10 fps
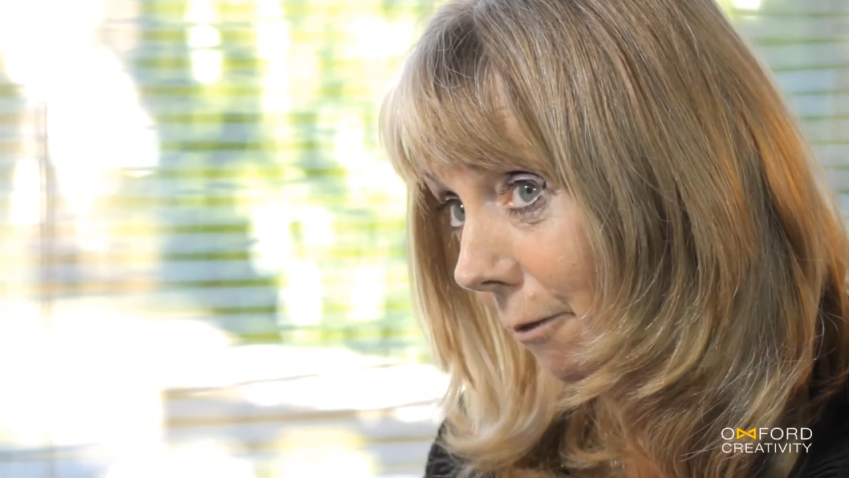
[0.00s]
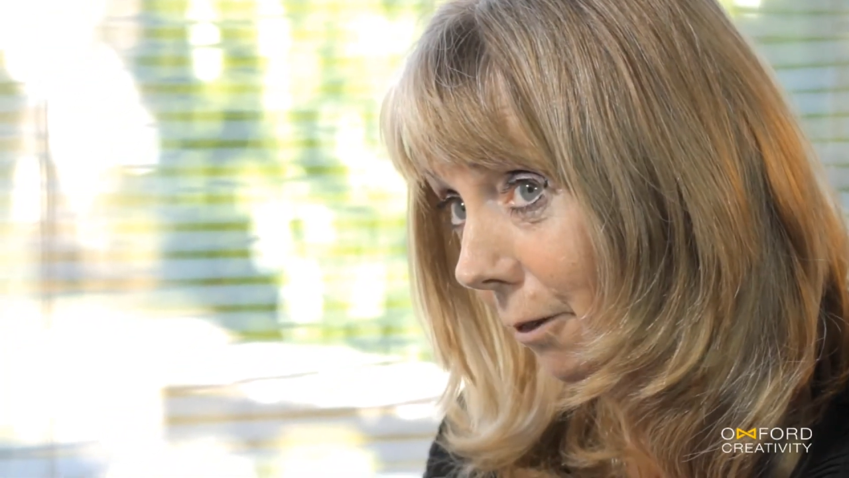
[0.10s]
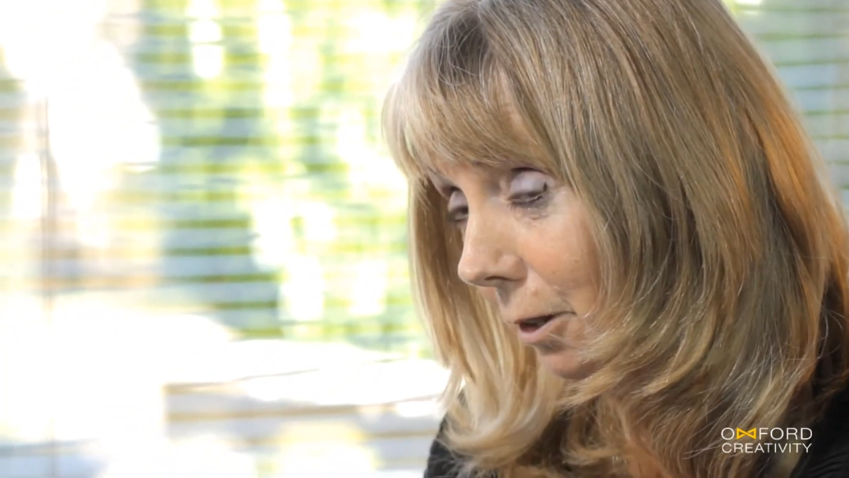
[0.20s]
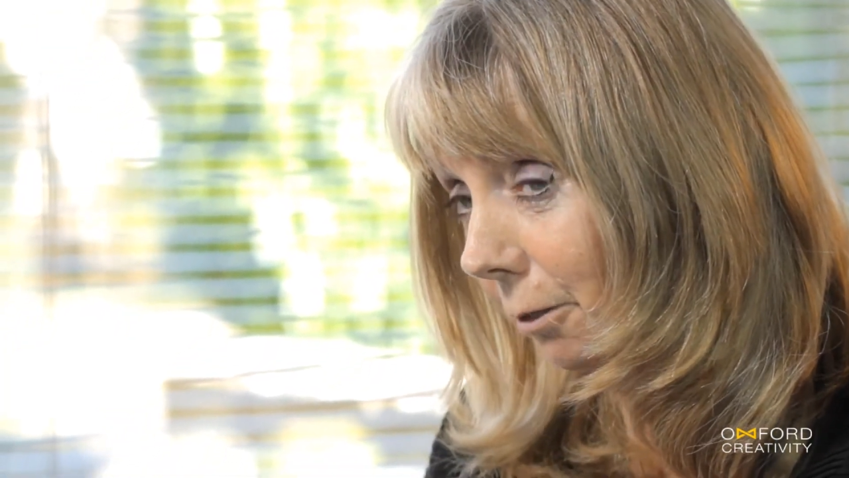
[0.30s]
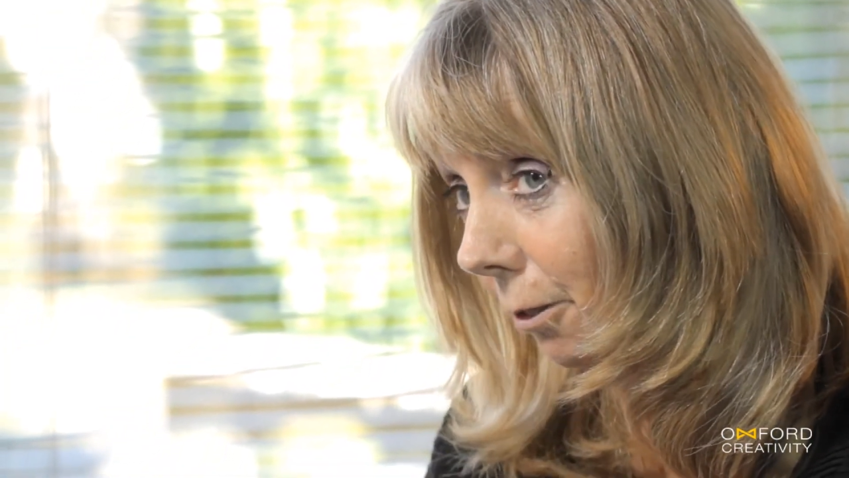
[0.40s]

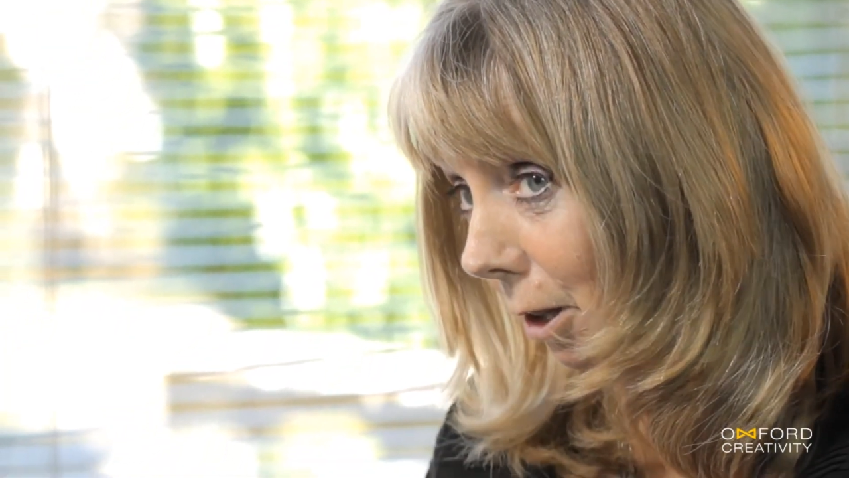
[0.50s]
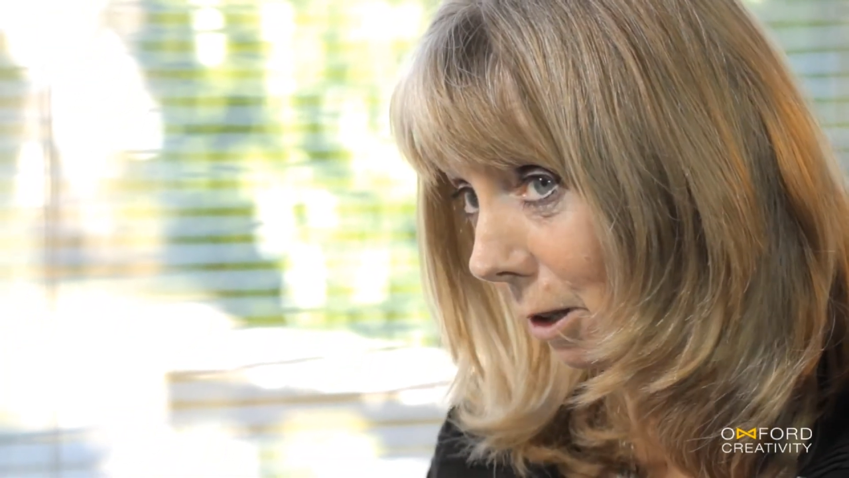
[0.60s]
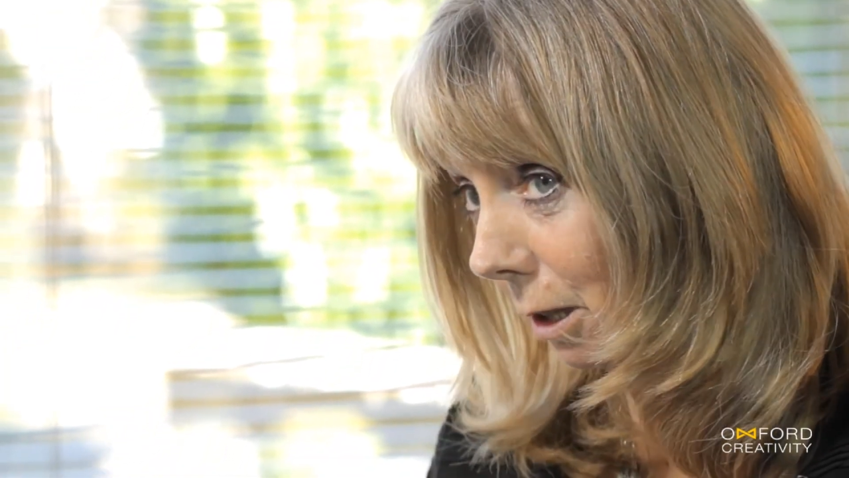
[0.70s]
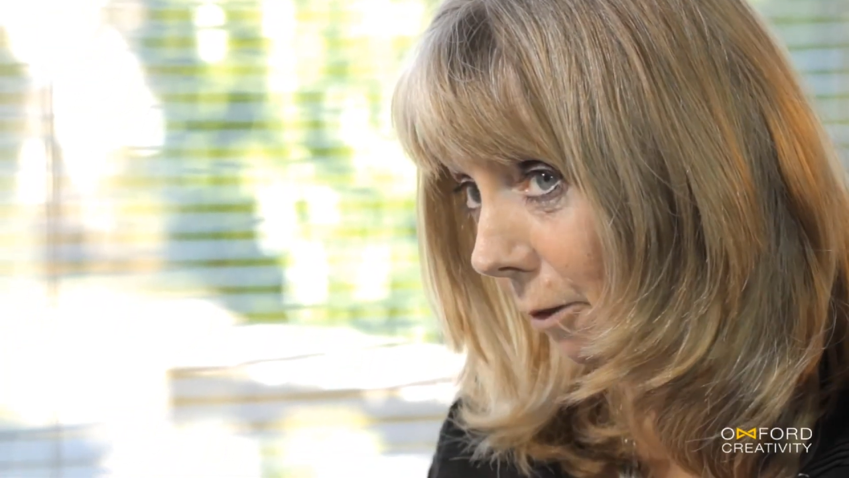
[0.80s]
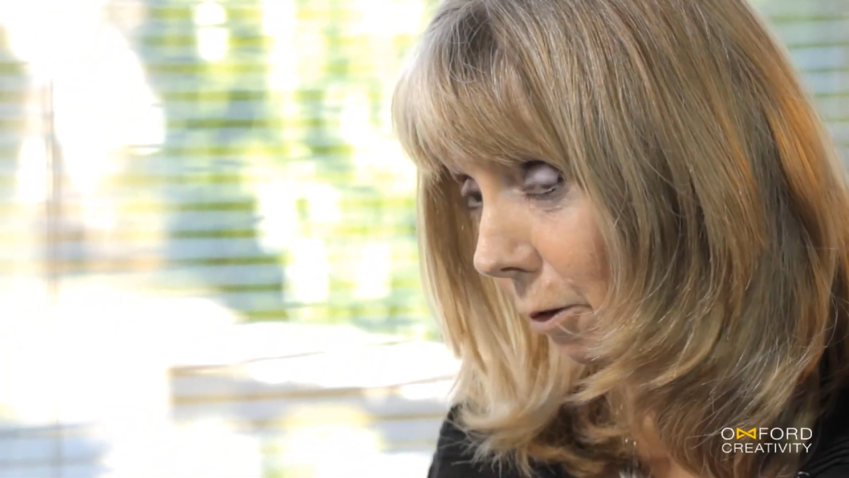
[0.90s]
very
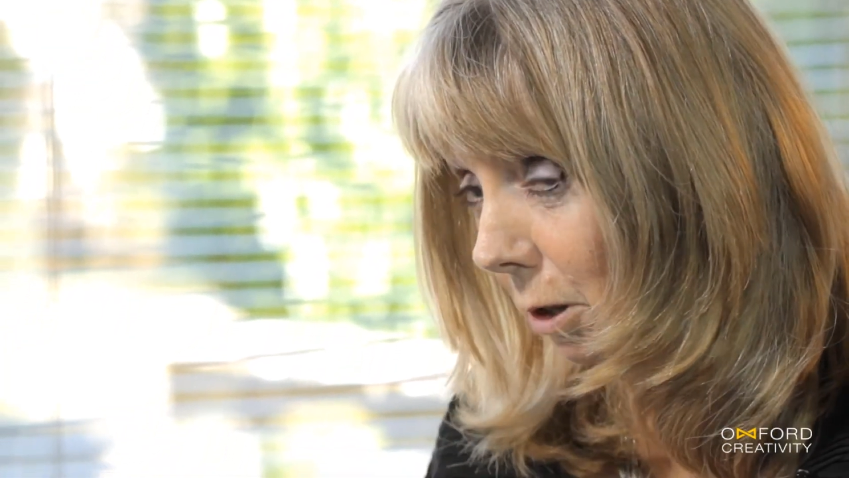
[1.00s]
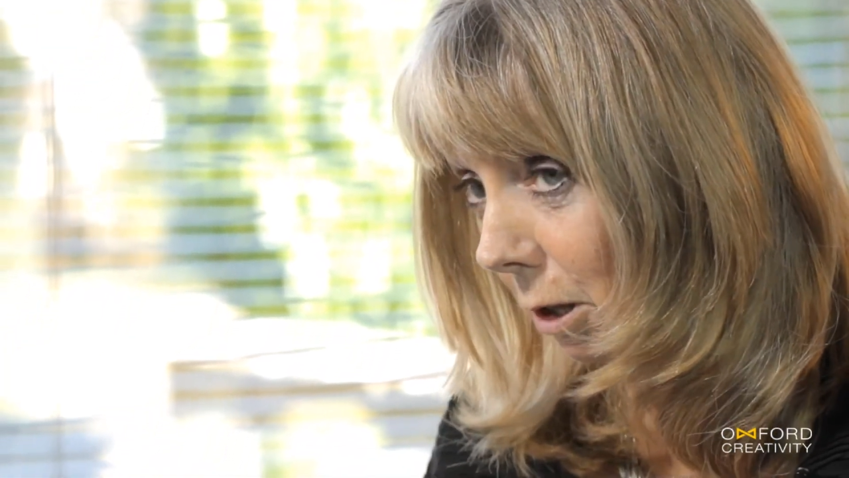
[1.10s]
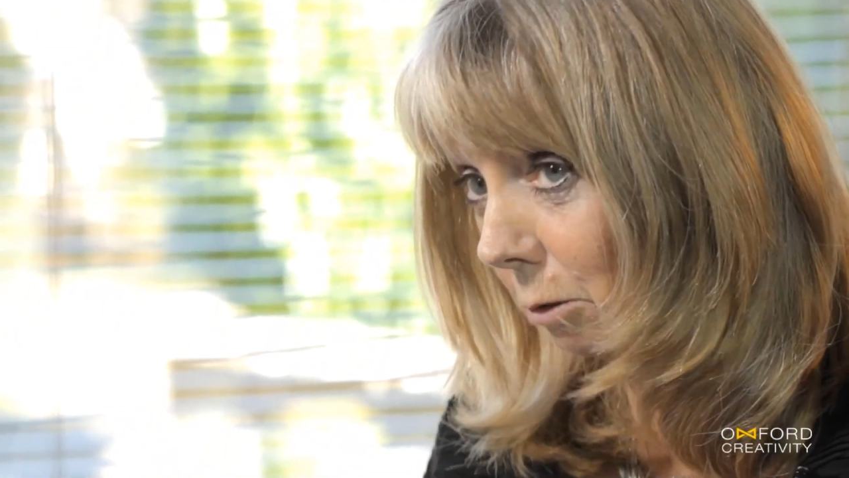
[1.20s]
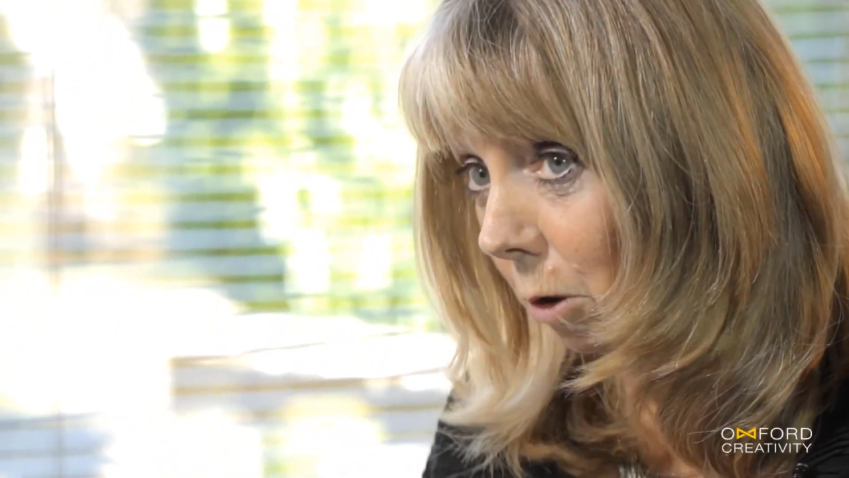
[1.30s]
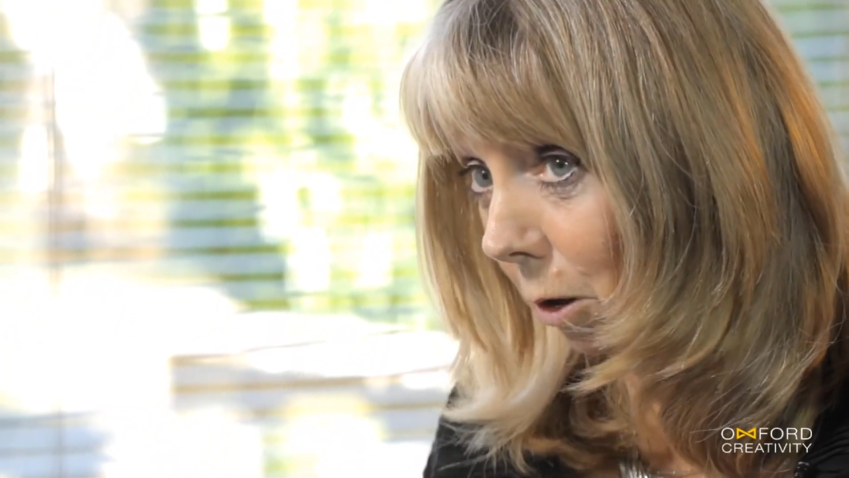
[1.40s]
fast, and if you did
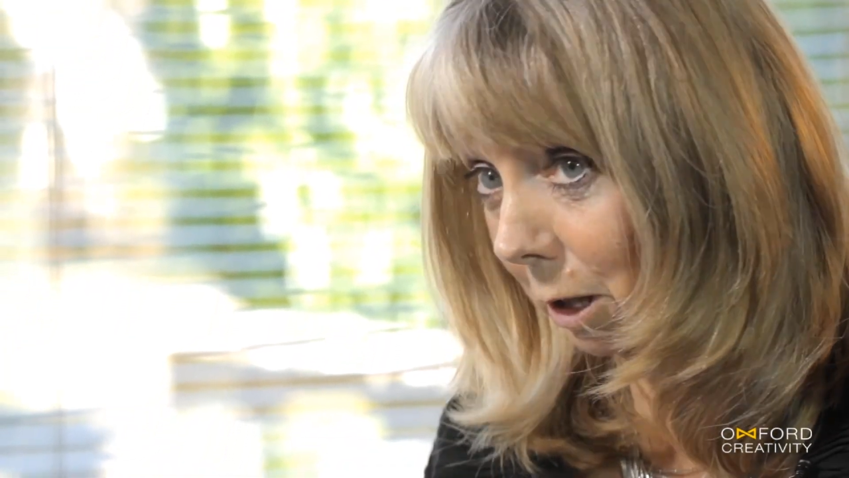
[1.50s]
it wrong,